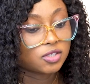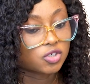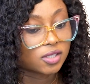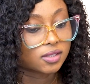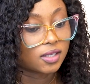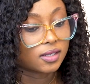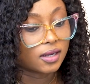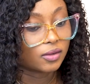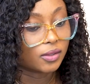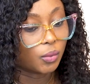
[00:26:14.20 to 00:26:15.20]
really
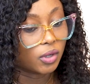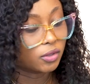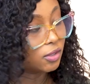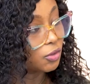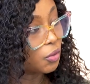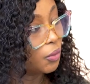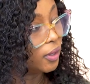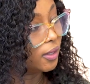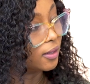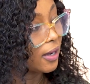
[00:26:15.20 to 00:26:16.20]
interesting how the world is
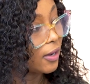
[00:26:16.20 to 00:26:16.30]
going and